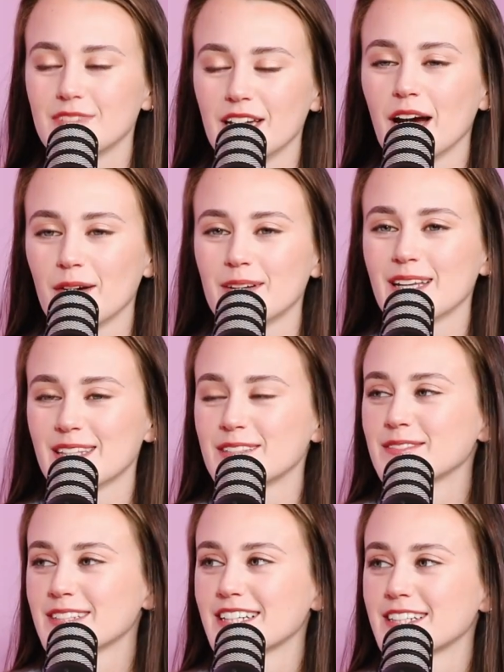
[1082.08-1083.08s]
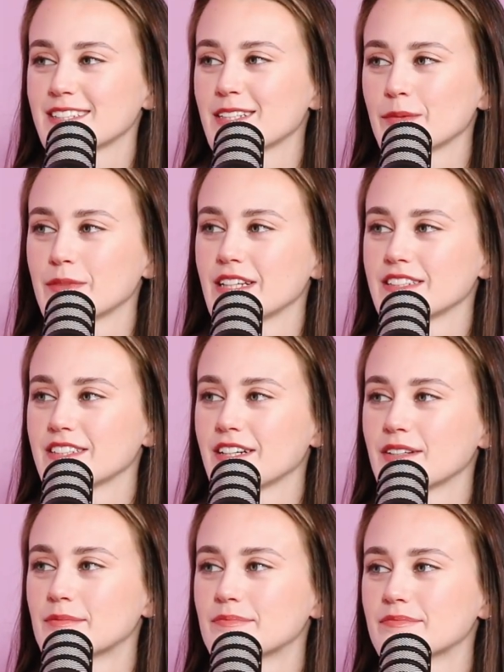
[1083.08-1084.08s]
Yeah, I think we can accept that,
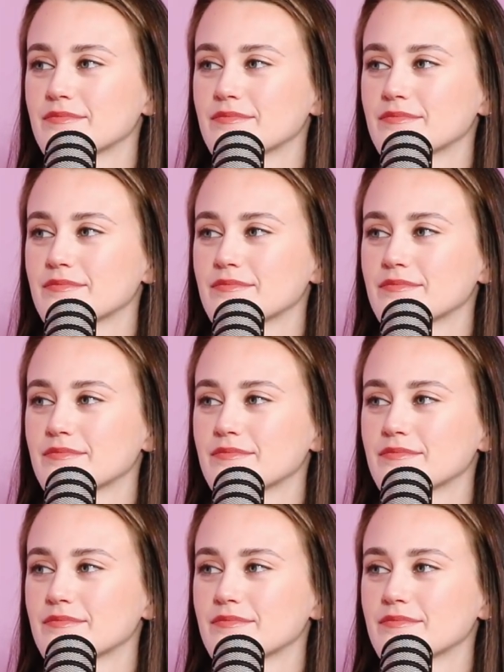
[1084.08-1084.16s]
yeah.